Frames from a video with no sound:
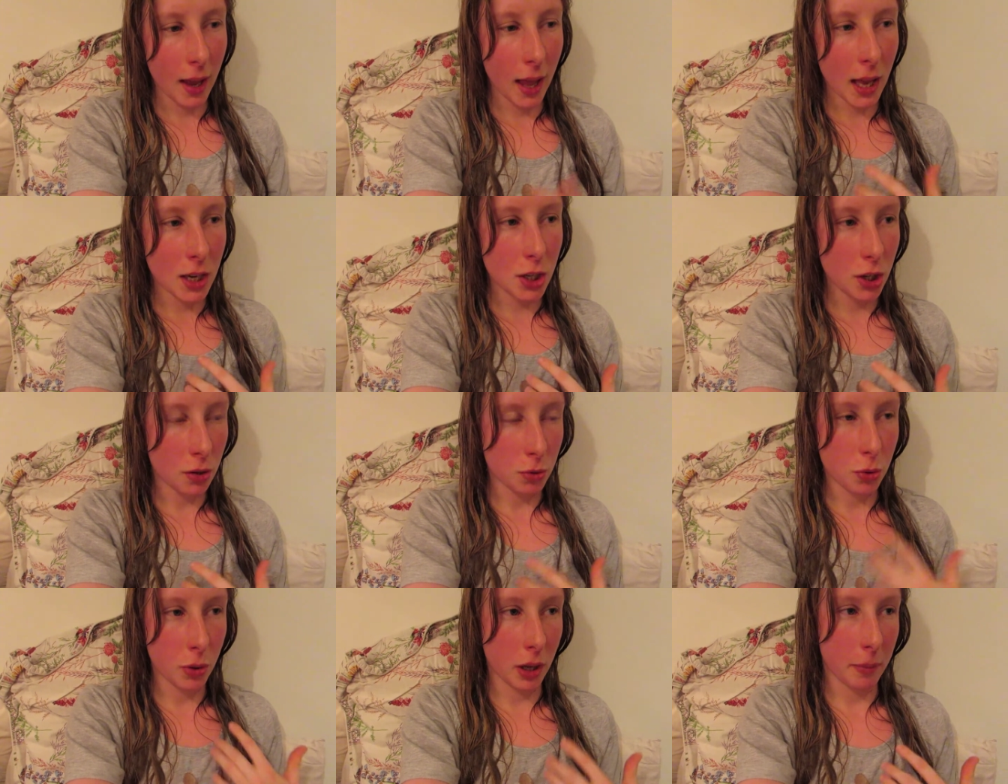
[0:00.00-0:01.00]
and, you know,
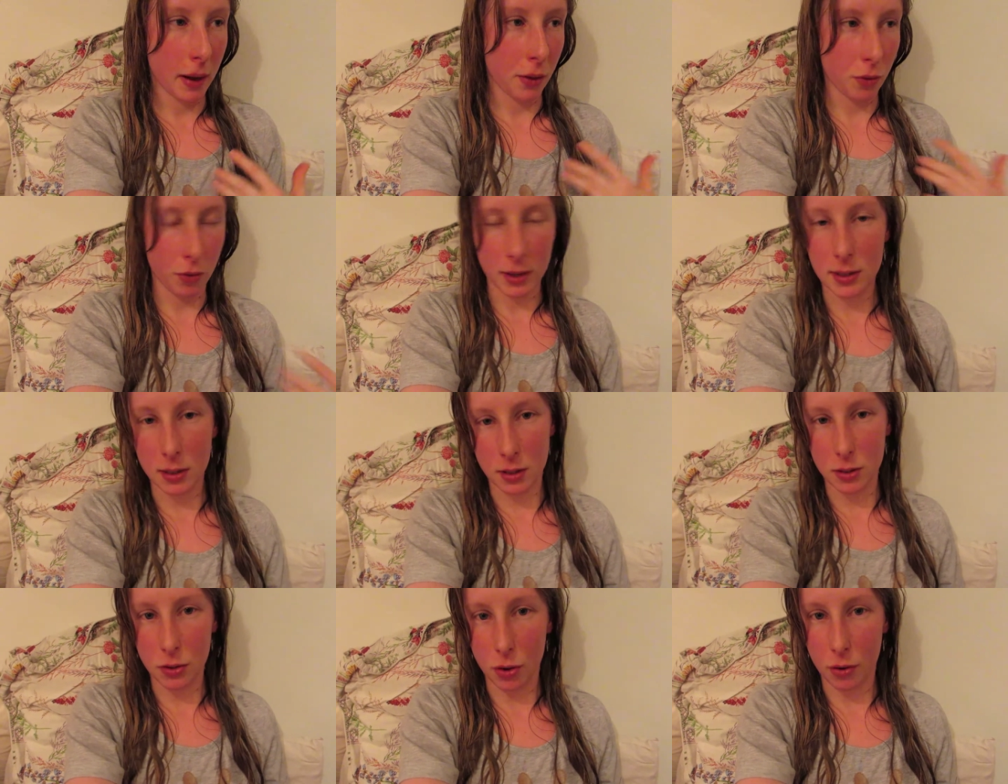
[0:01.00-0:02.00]
talking about the
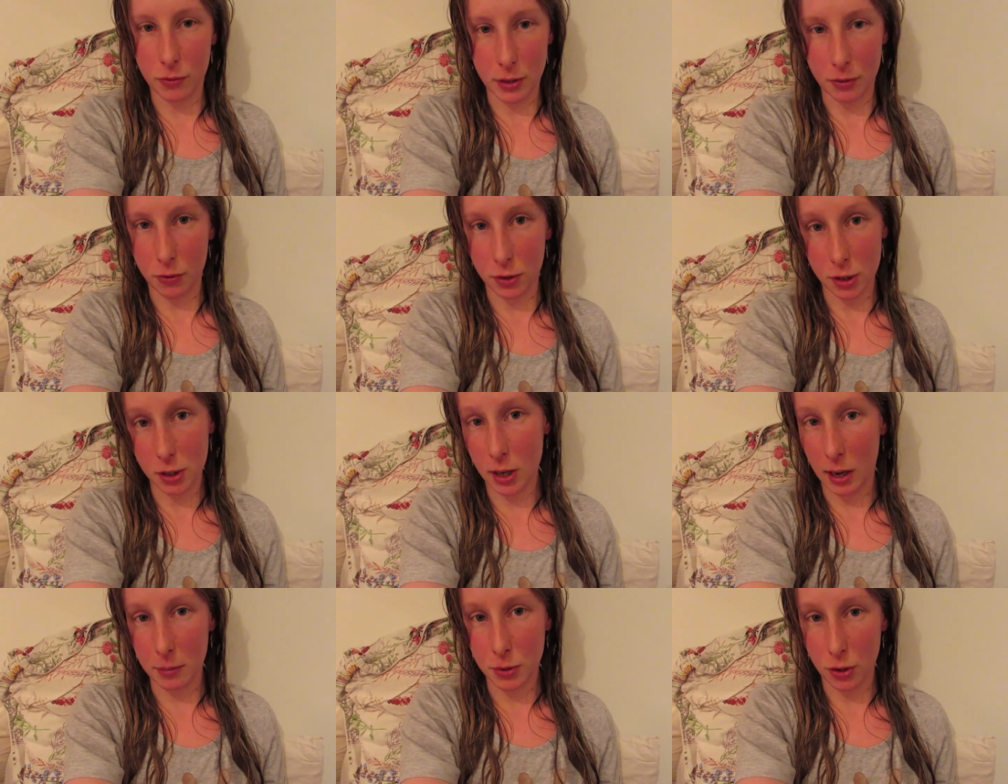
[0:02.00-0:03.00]
risks of different
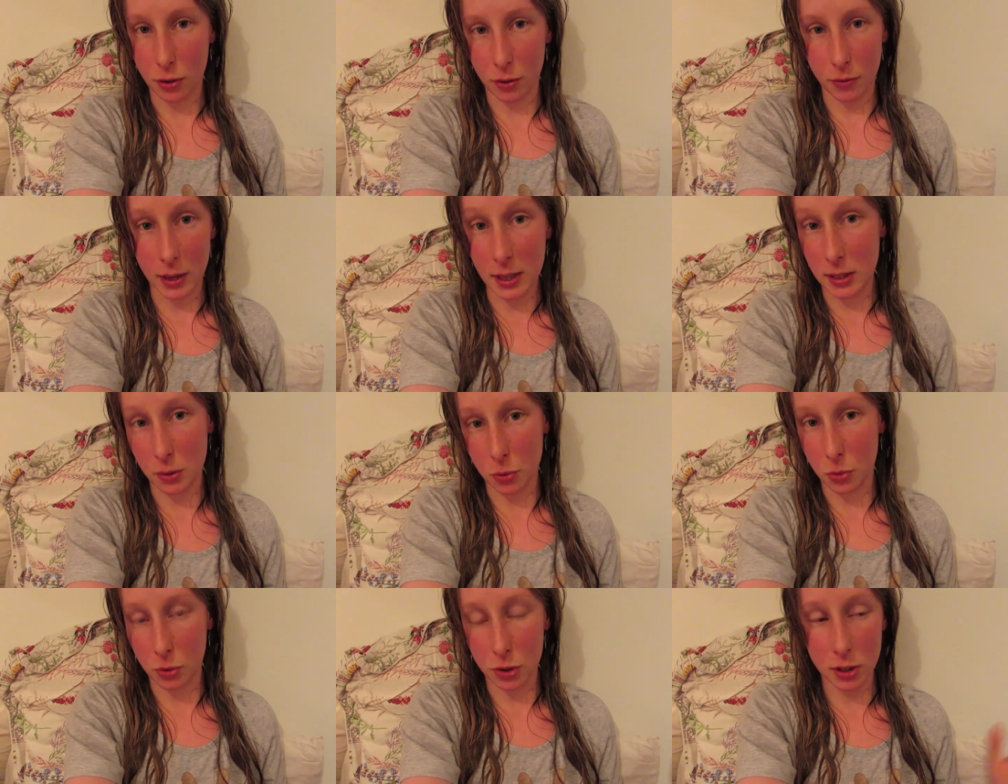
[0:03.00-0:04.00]
types of
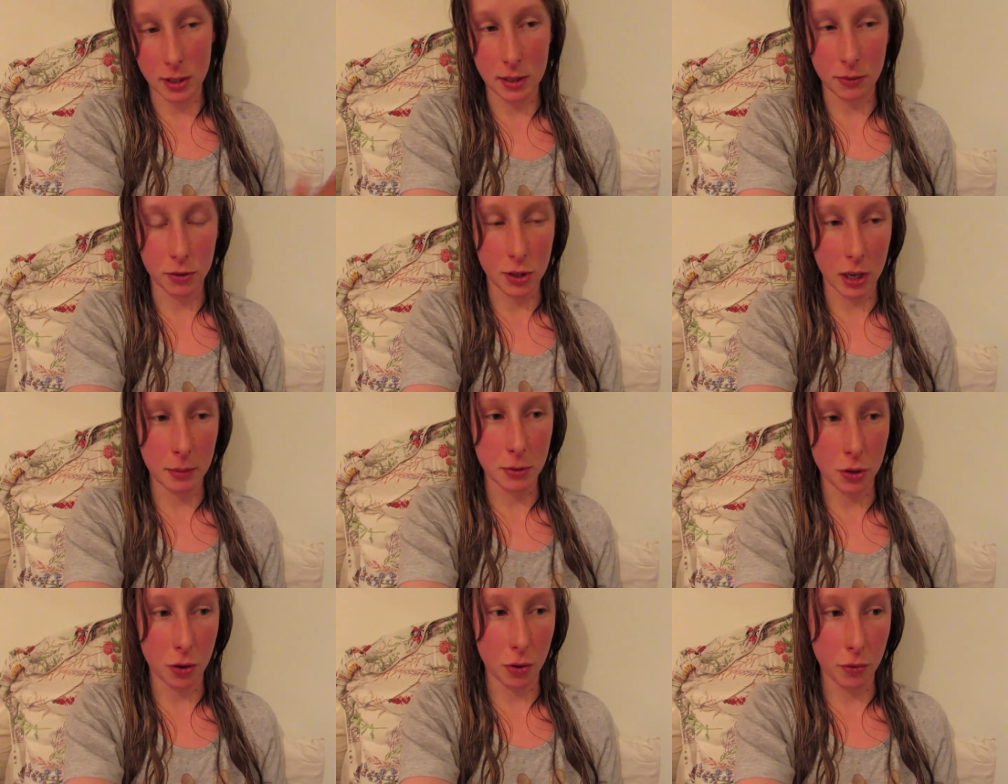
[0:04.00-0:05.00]
intercourse and different
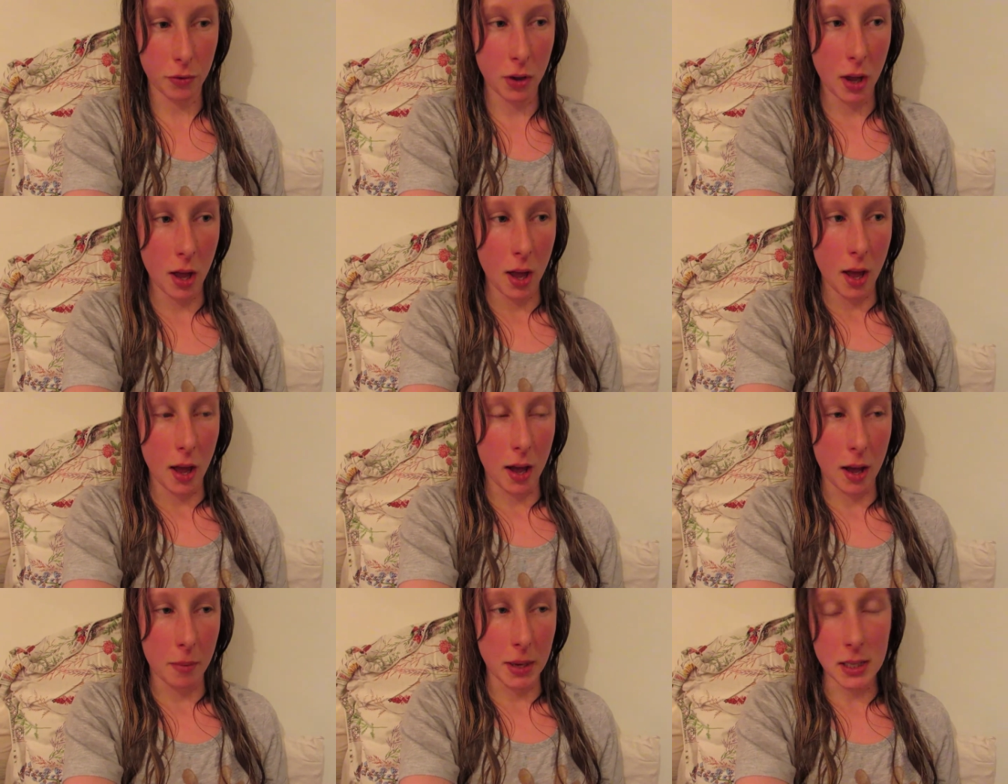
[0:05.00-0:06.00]
types of
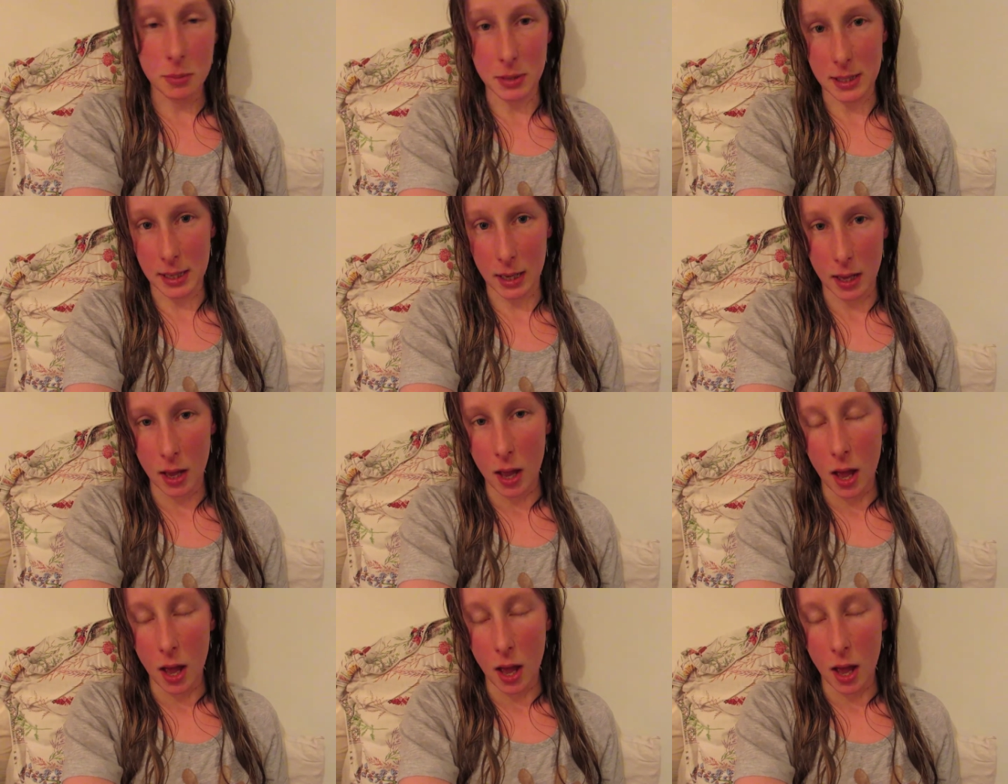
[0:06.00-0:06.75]
um, intimacy.